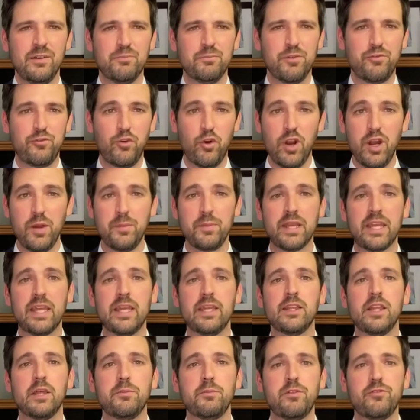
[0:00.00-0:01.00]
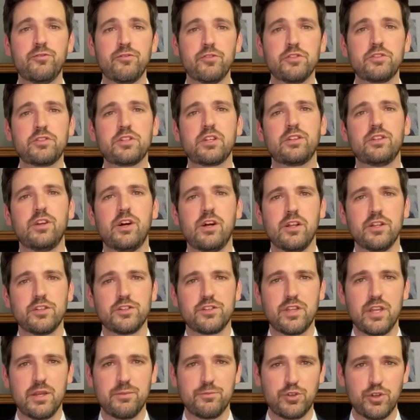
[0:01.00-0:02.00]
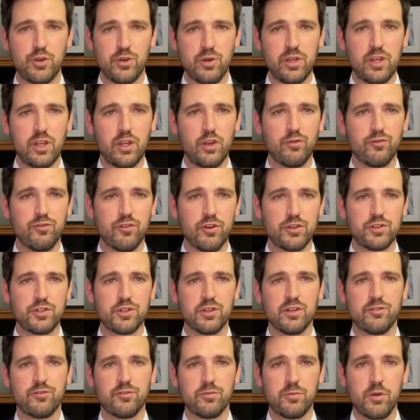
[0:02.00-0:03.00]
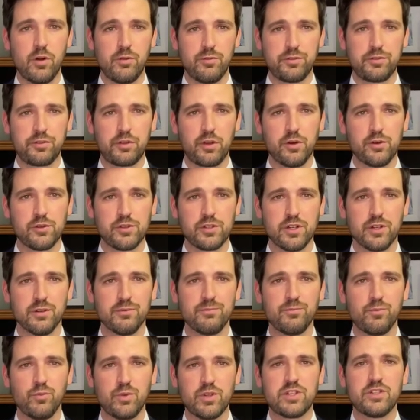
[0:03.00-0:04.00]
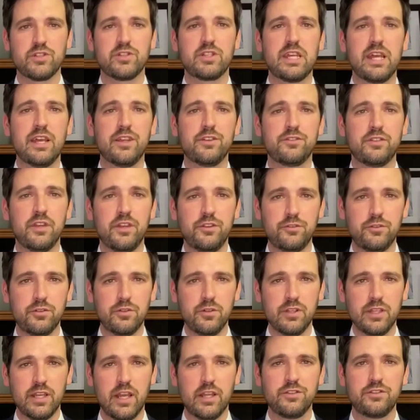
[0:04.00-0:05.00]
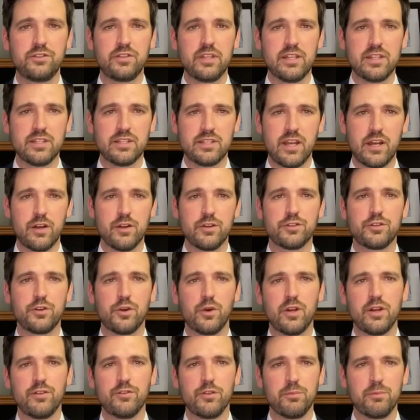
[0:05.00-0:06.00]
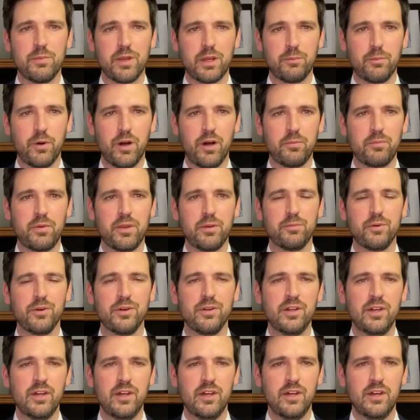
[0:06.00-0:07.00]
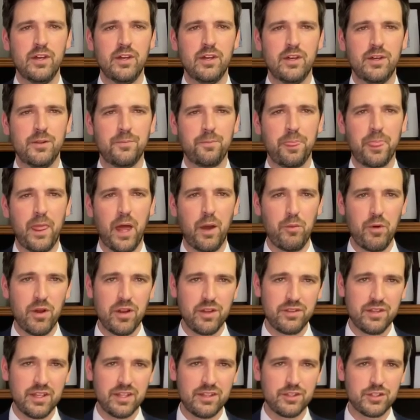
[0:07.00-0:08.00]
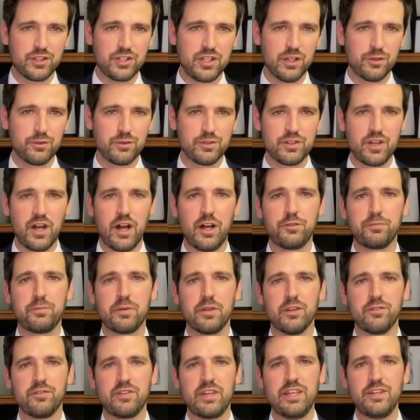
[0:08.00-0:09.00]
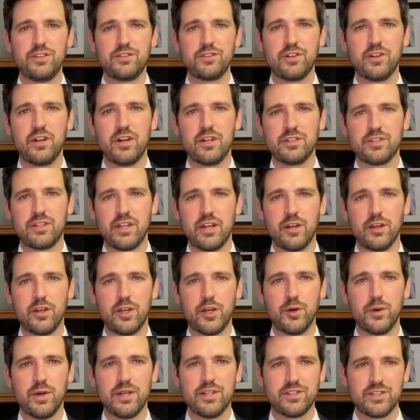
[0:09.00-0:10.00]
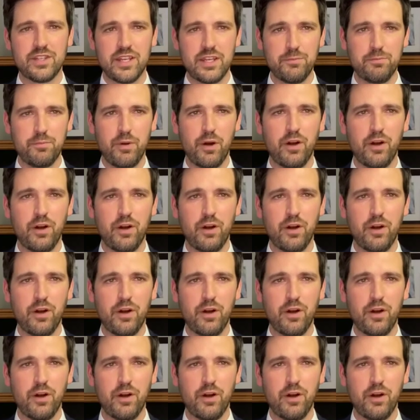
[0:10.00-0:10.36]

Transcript: Before I begin, let me first acknowledge that I'm joining you virtually from Nova Scotia, which is the ancestral and unceded territory of the Mi'kmaq people. I want to thank the Children's Hospital of Eastern Ontario and St.